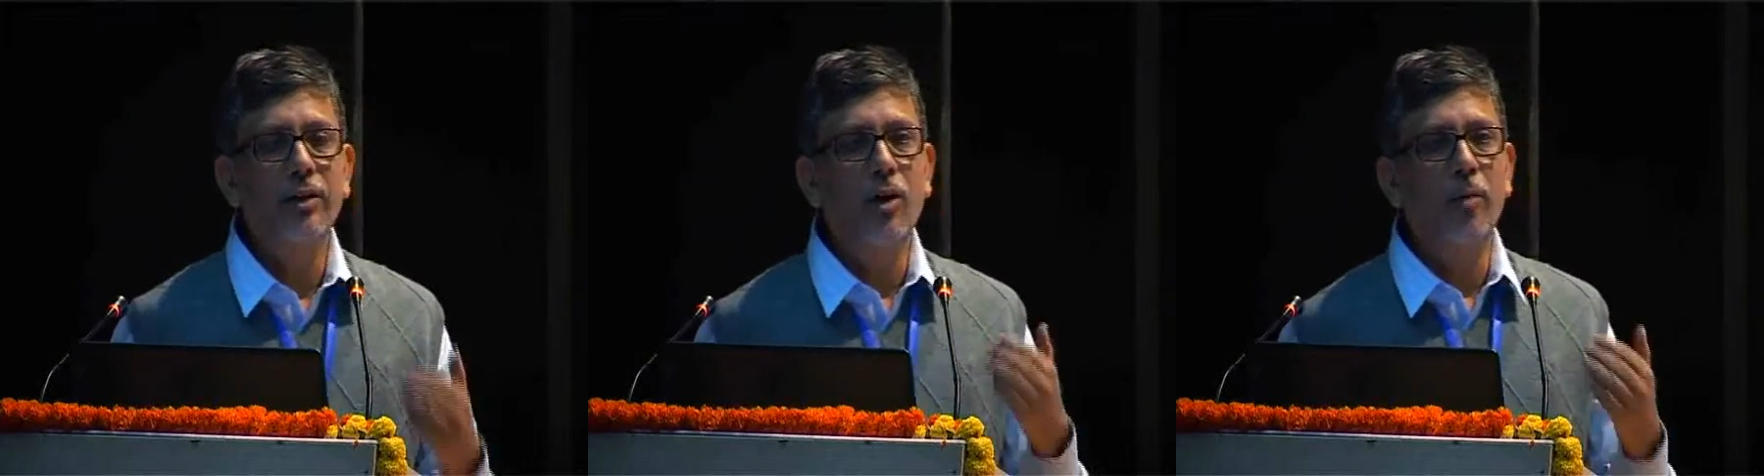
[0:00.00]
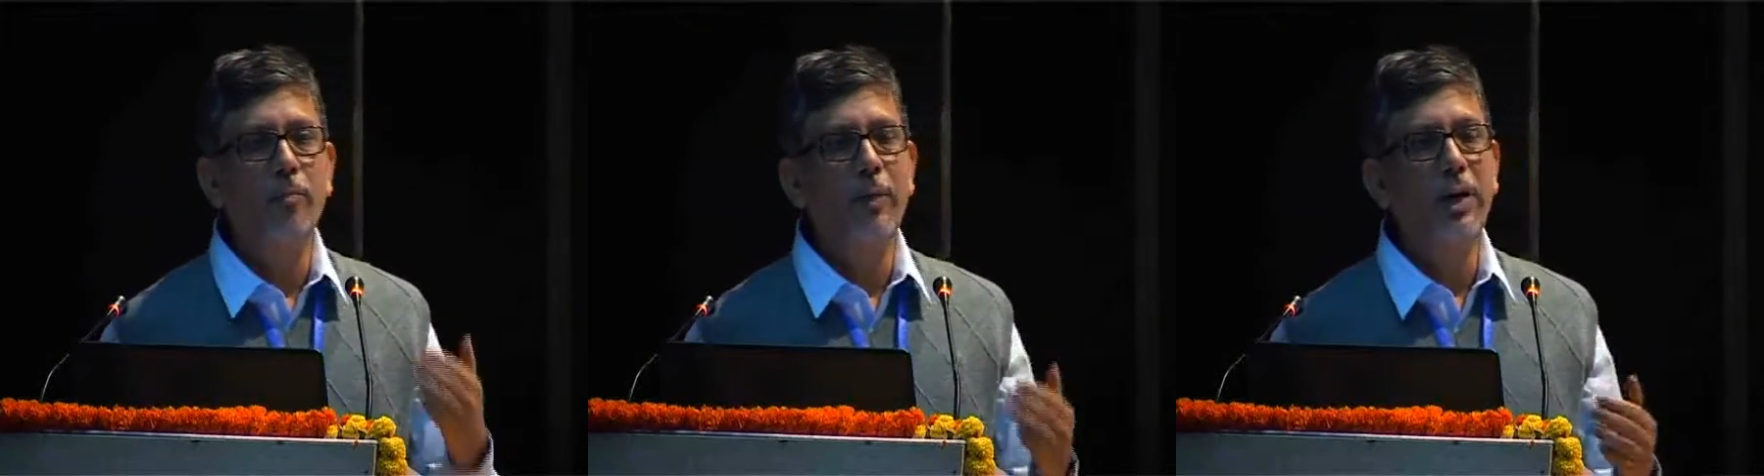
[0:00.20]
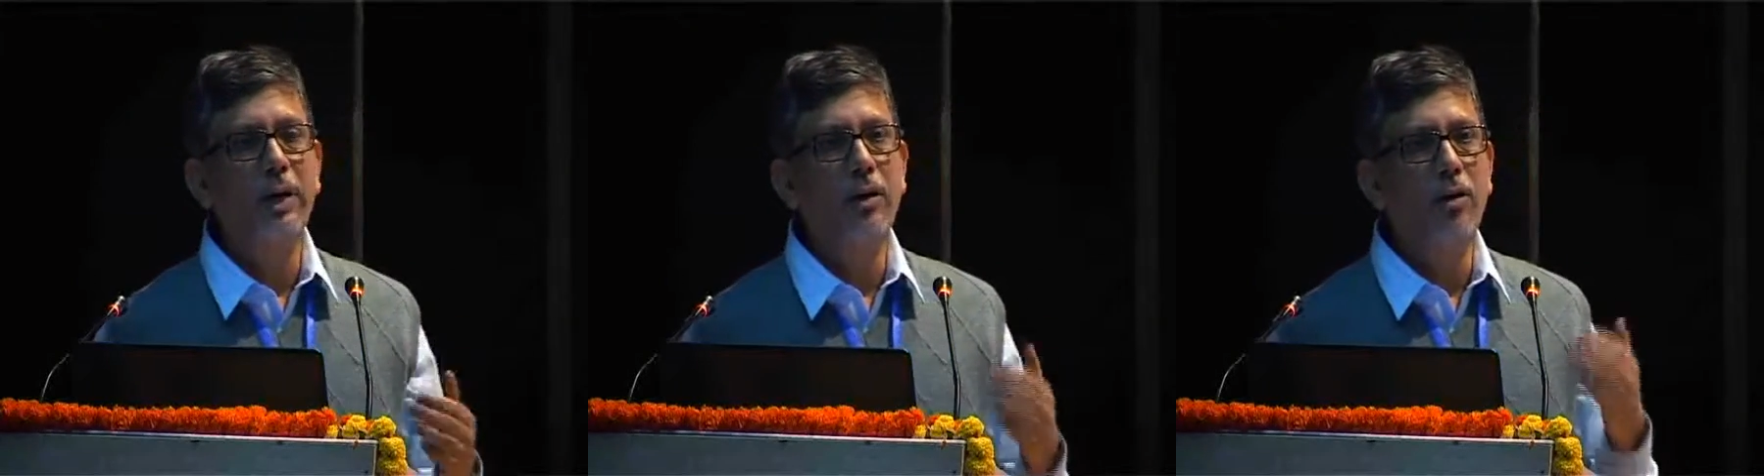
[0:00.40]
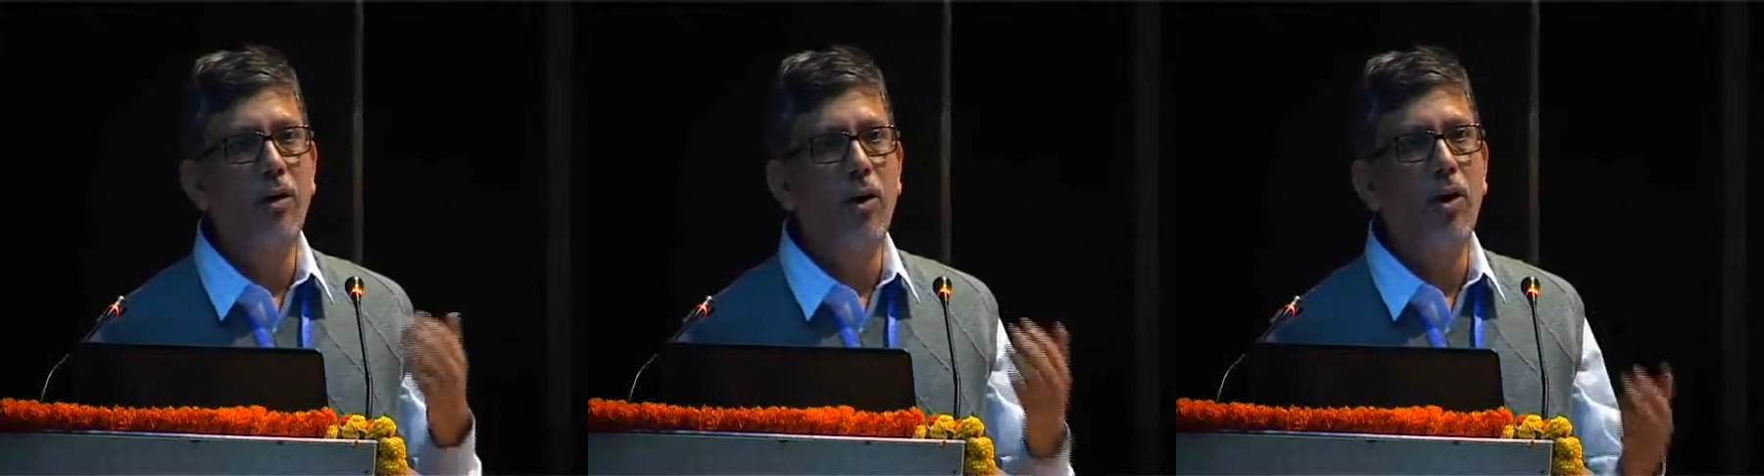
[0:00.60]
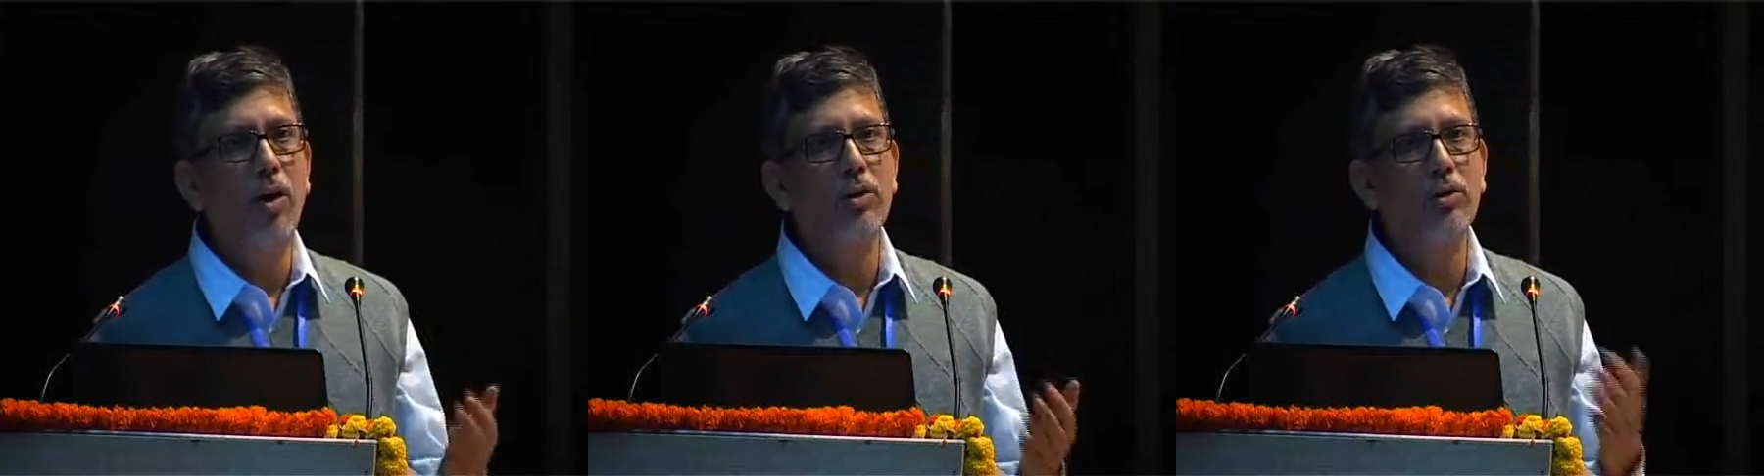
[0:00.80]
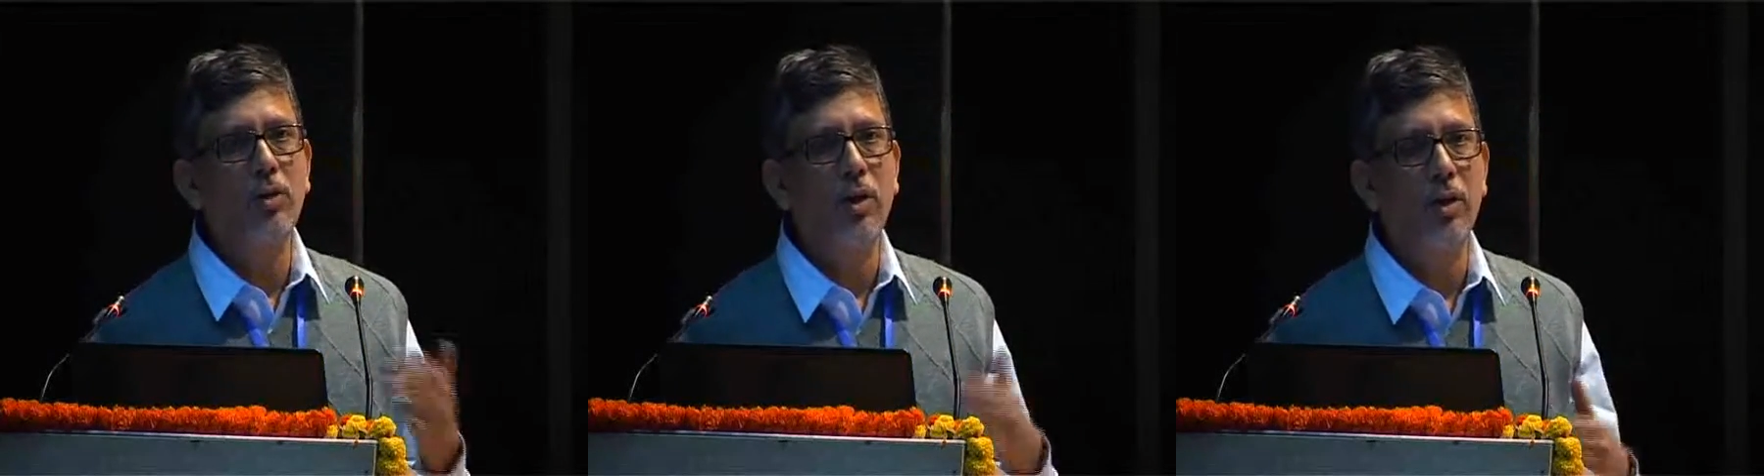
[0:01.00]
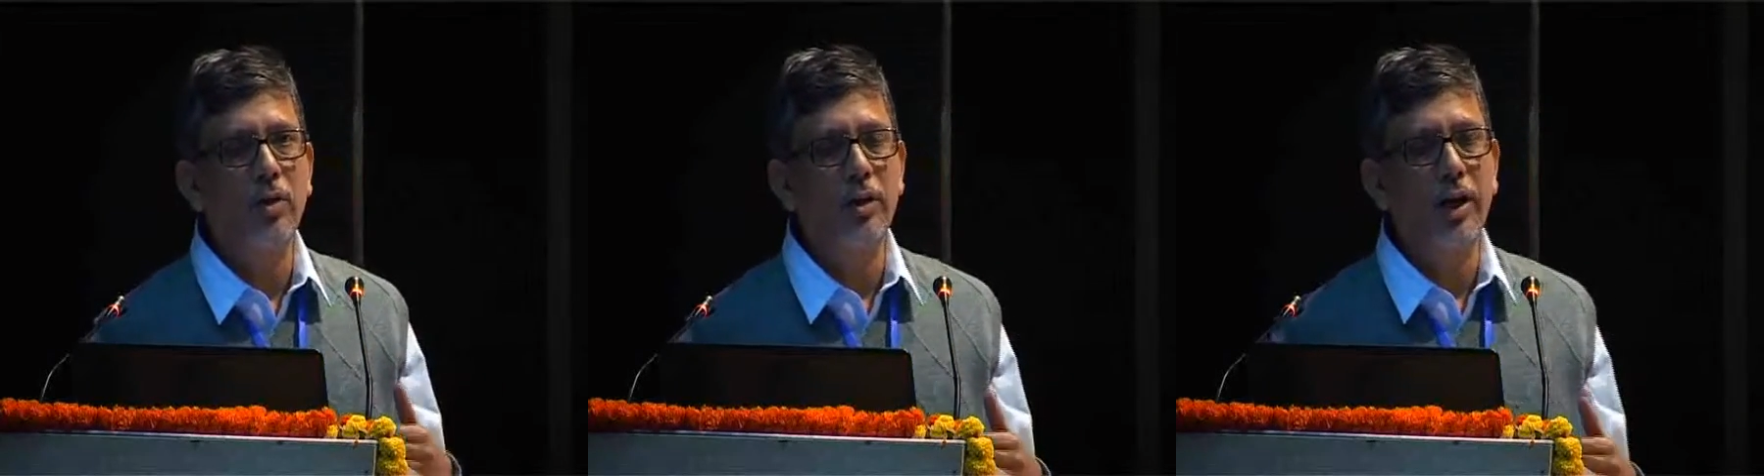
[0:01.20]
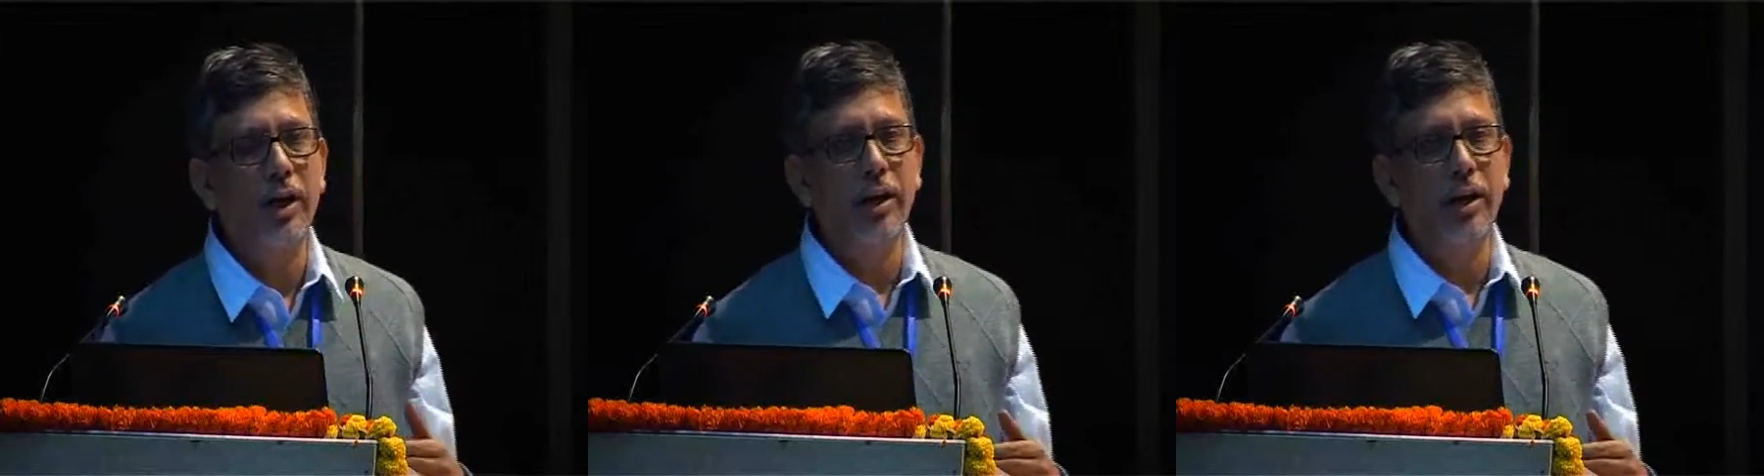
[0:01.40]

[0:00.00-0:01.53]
complete loss or